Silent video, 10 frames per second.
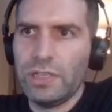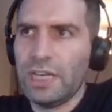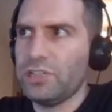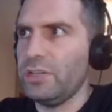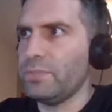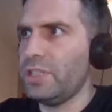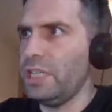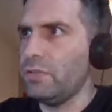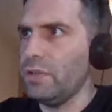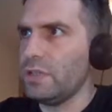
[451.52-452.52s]
that jump
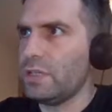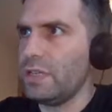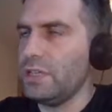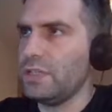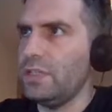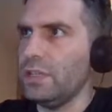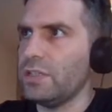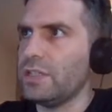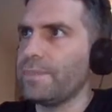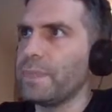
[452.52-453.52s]
sequence is
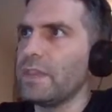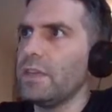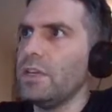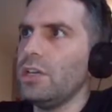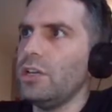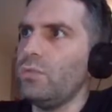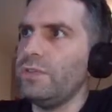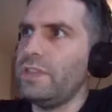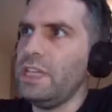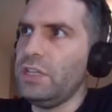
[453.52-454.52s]
that
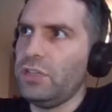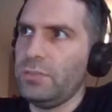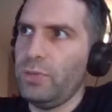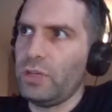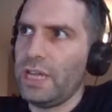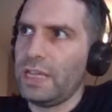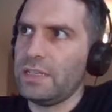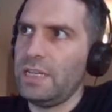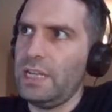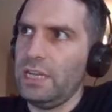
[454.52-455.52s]
with these 2
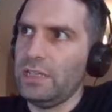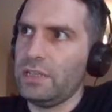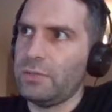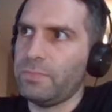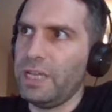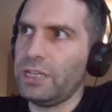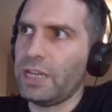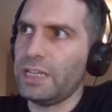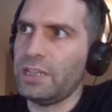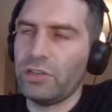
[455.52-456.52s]
bookends here, the pink
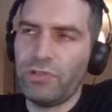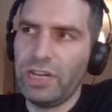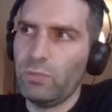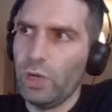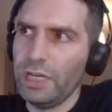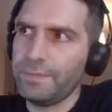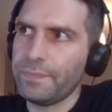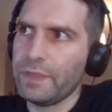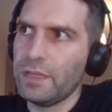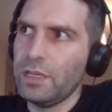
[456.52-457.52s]
and the green one,
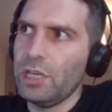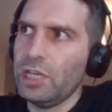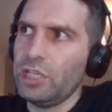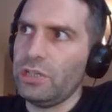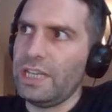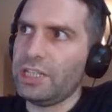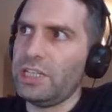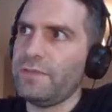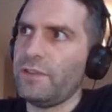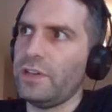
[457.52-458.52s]
you'll
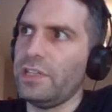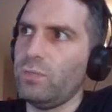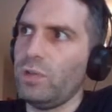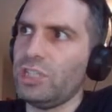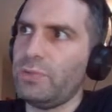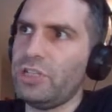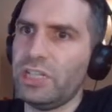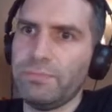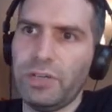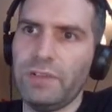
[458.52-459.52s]
actually find that once we
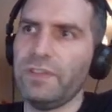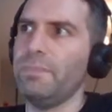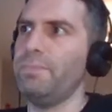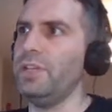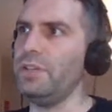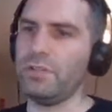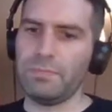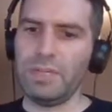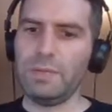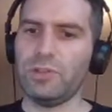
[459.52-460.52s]
jump over the blue
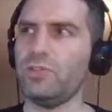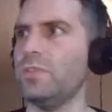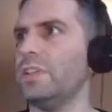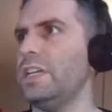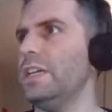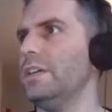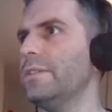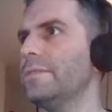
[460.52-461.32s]
Amoebatron here,